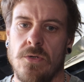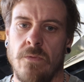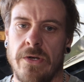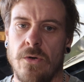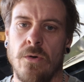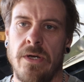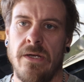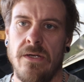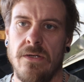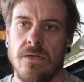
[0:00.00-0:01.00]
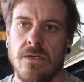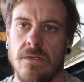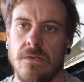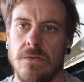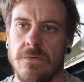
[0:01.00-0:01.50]
recording
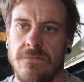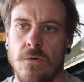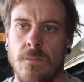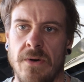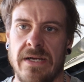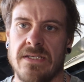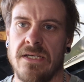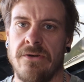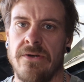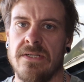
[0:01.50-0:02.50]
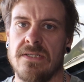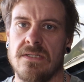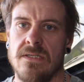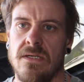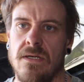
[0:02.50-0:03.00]
the full bike
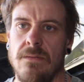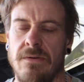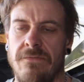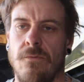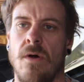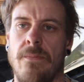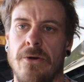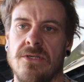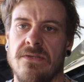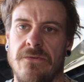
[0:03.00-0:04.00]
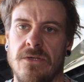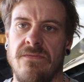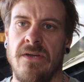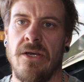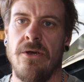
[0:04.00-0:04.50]
series before I post the first
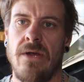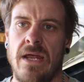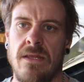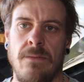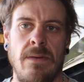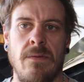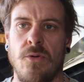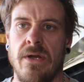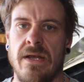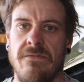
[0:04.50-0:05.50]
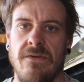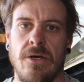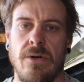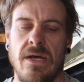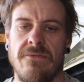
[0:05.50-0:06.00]
video and then maybe put out a
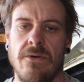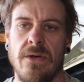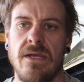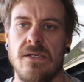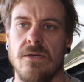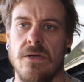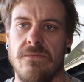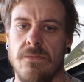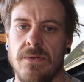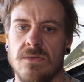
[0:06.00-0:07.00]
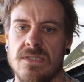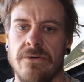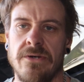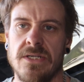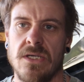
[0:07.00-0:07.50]
video every week of the build
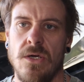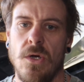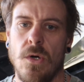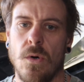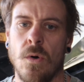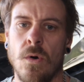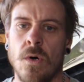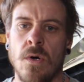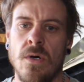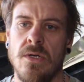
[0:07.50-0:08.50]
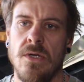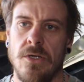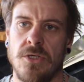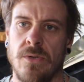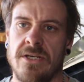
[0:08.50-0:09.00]
series, or
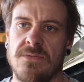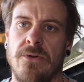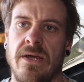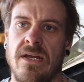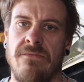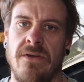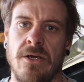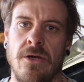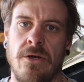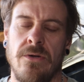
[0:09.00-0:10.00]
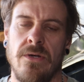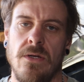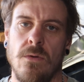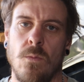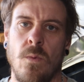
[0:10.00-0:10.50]
do I just put out a video
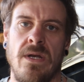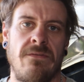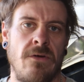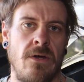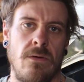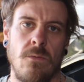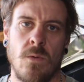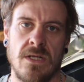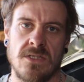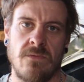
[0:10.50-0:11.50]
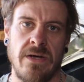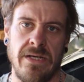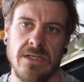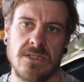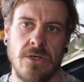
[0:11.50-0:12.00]
whenever one's
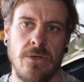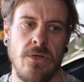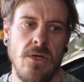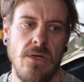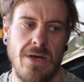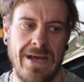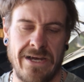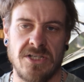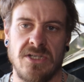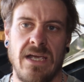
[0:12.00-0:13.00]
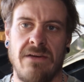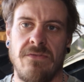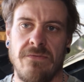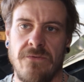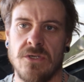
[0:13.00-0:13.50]
ready? So I actually have
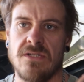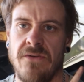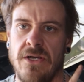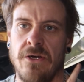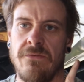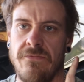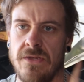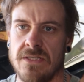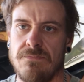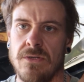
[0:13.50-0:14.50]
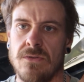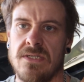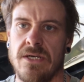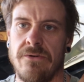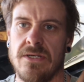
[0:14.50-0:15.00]
the first video for this build
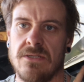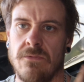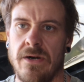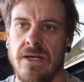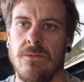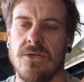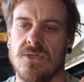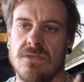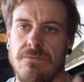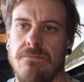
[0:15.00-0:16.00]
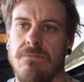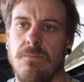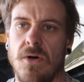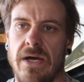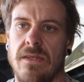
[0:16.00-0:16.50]
series ready, which was
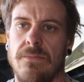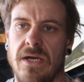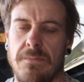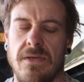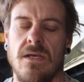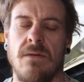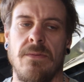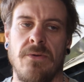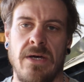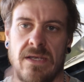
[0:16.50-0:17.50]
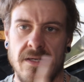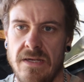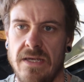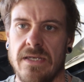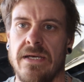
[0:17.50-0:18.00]
buying the bike, picking up the bike,
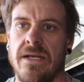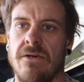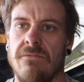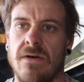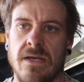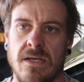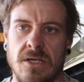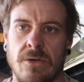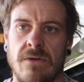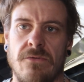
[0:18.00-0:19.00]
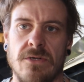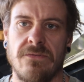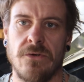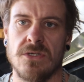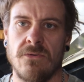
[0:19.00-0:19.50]
getting it running and going for its
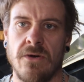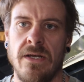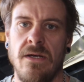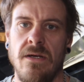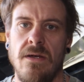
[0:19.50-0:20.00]
first ride.